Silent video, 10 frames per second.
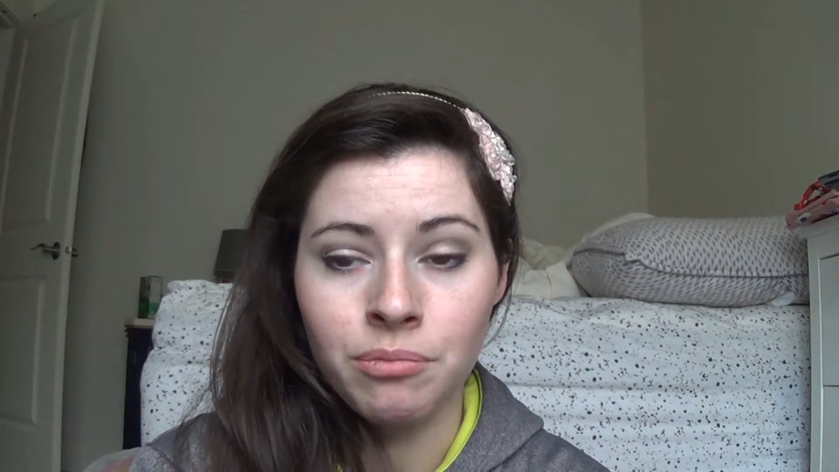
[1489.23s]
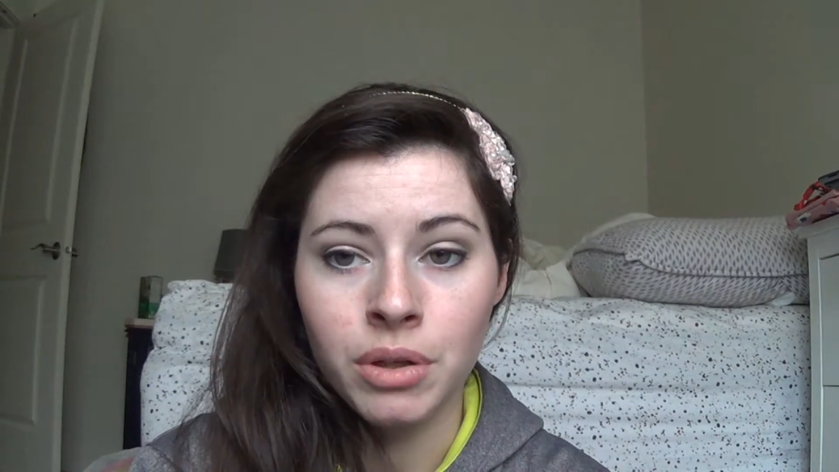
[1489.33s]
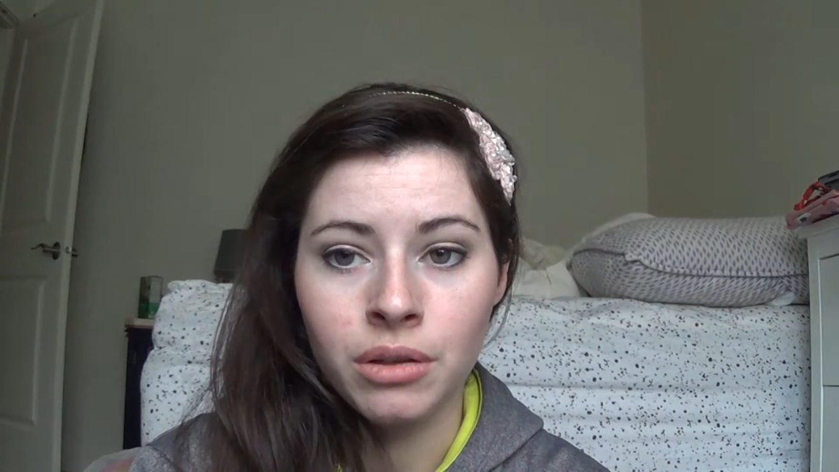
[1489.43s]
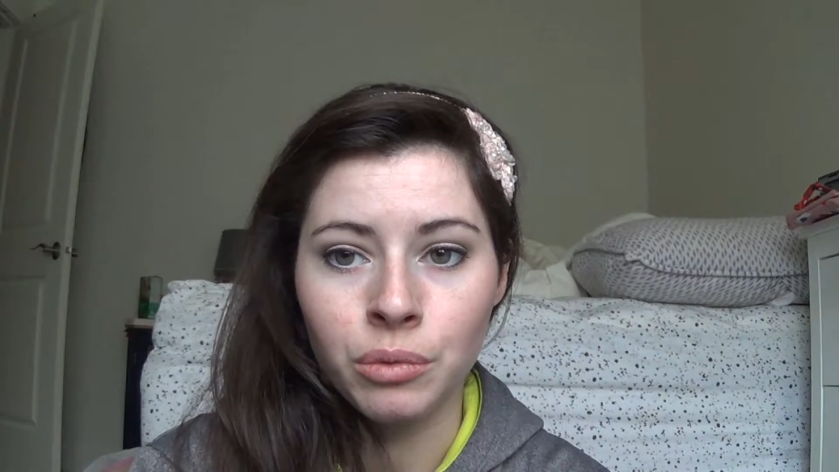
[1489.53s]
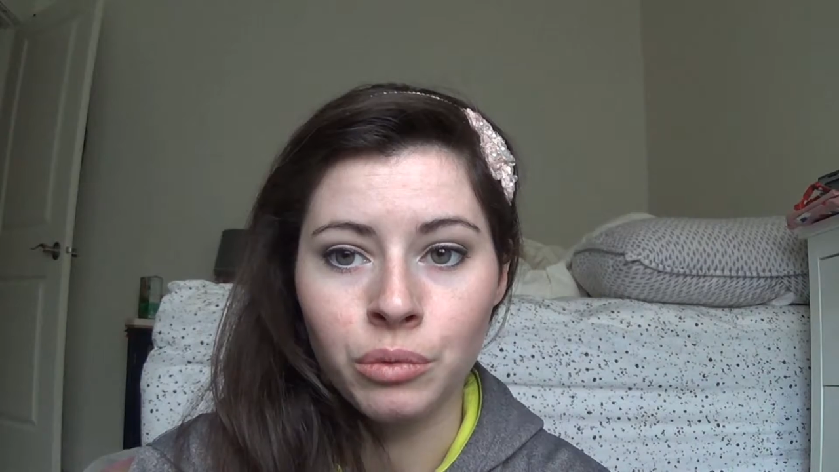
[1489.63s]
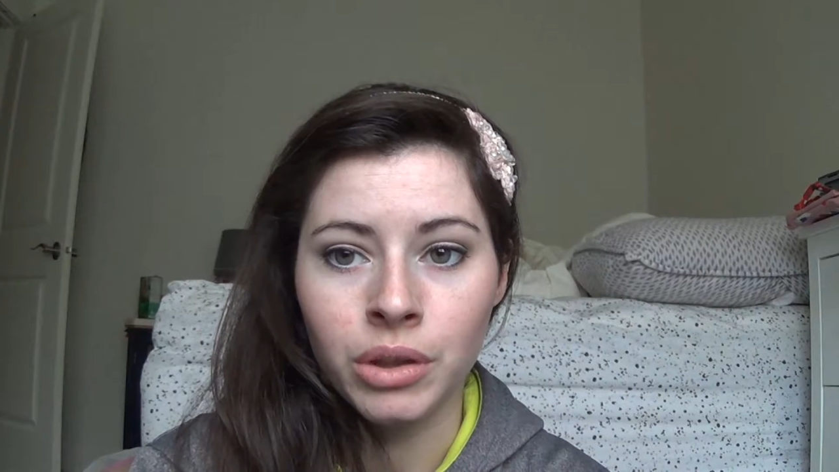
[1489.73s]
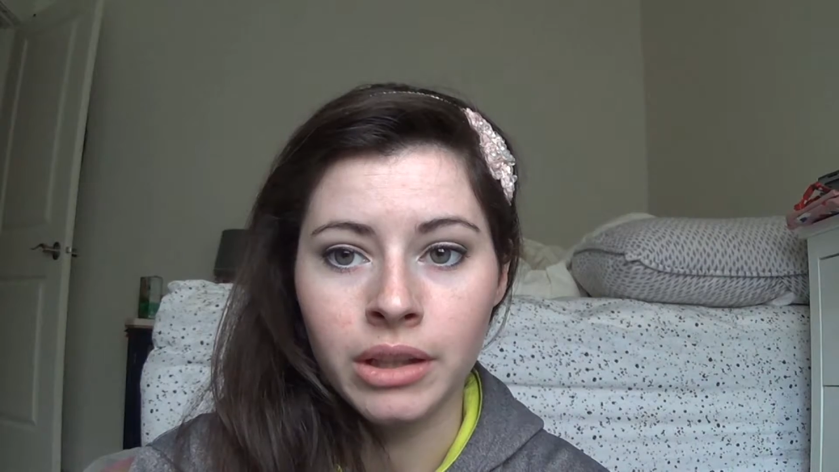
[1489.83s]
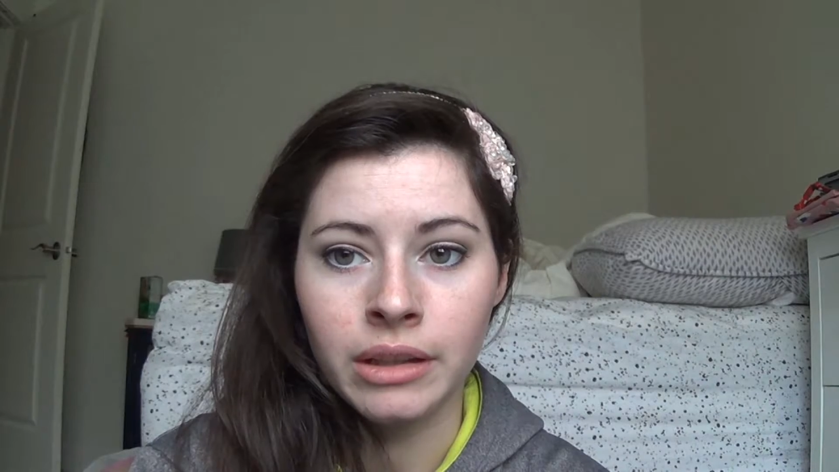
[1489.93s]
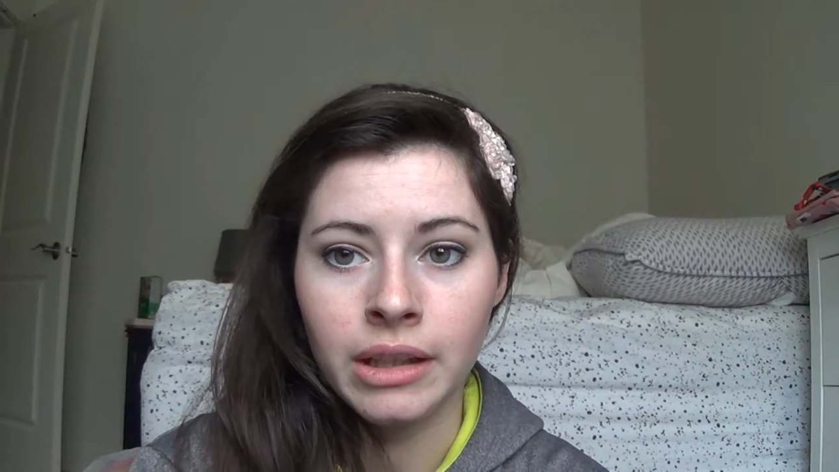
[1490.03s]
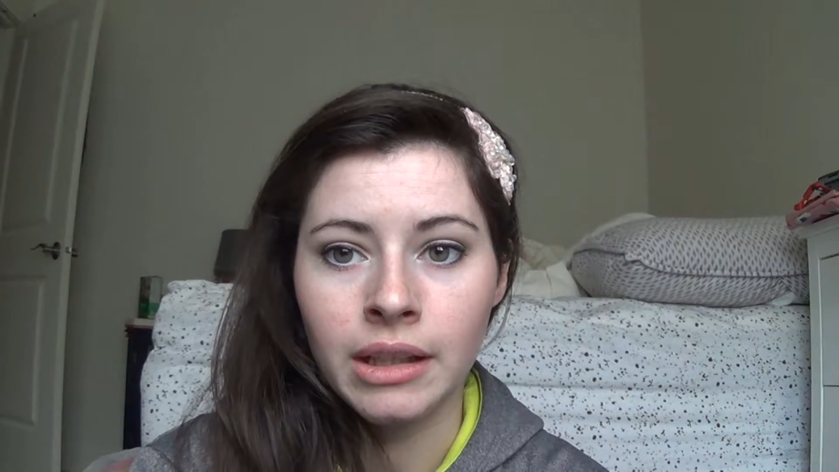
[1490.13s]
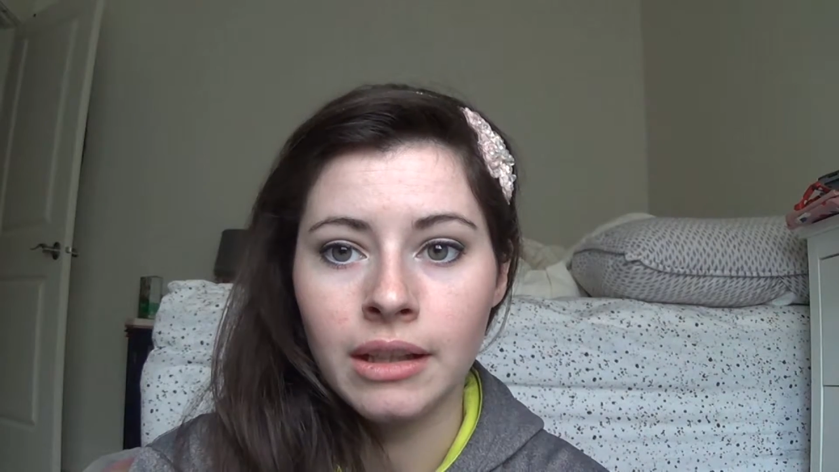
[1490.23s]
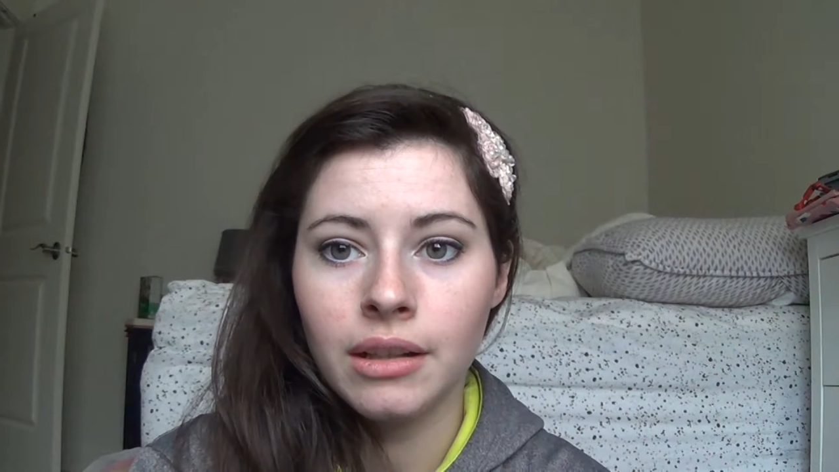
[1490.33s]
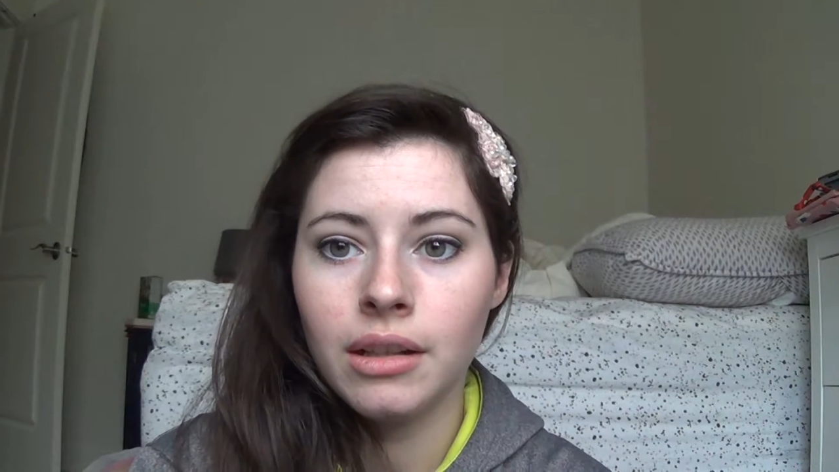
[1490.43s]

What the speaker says: been really